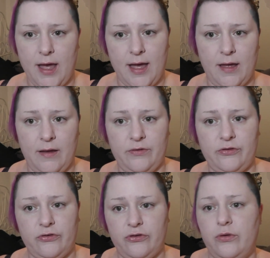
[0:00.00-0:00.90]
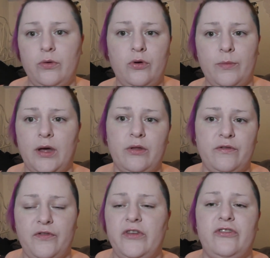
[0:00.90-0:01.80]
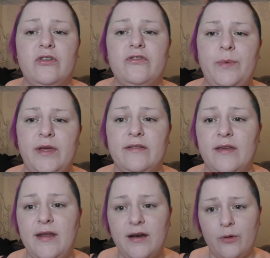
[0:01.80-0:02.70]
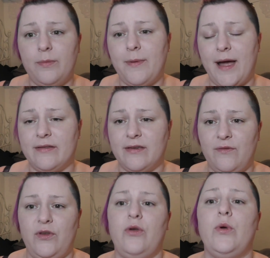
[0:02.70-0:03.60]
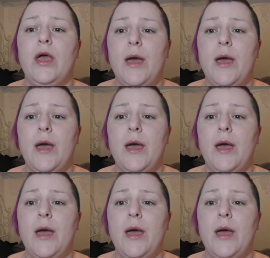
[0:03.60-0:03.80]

and do all my other finishing off bits, and then I'll be back to give you